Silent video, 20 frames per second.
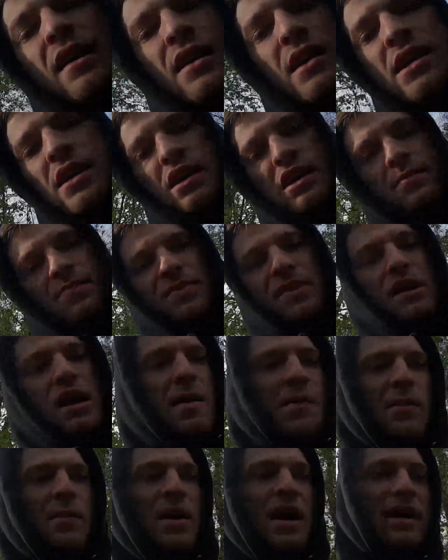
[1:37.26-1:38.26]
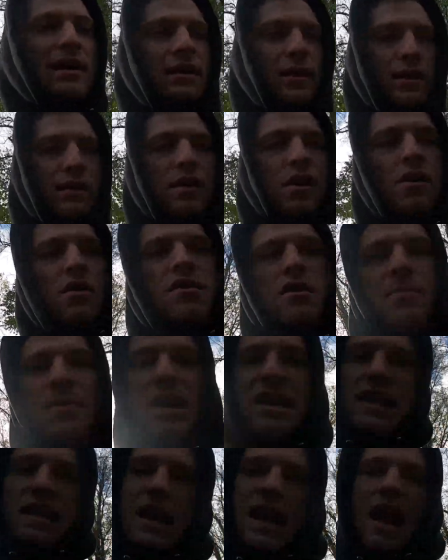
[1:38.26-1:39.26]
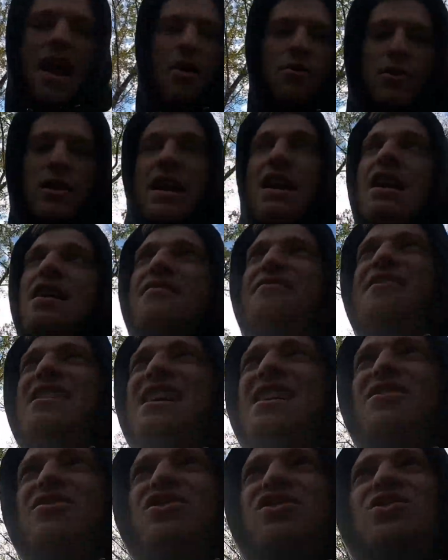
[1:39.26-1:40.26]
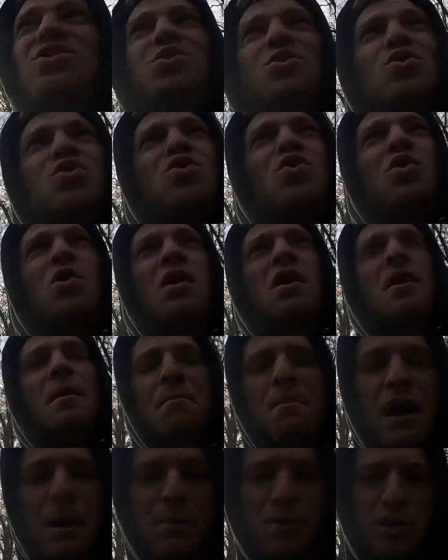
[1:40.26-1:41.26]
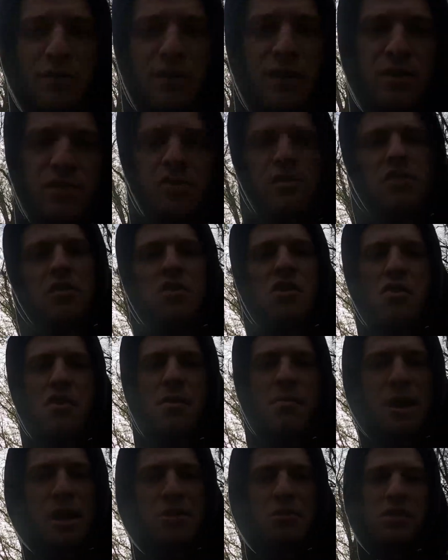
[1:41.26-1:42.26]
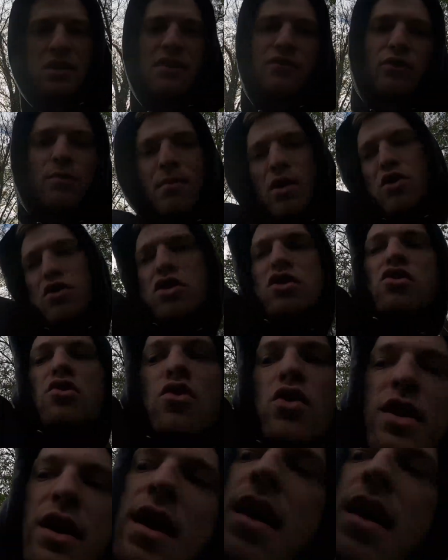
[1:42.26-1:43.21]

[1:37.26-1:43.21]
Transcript: Hopping back in the car, about an hour and a half now to Pipersville to go to Metric Devil Moto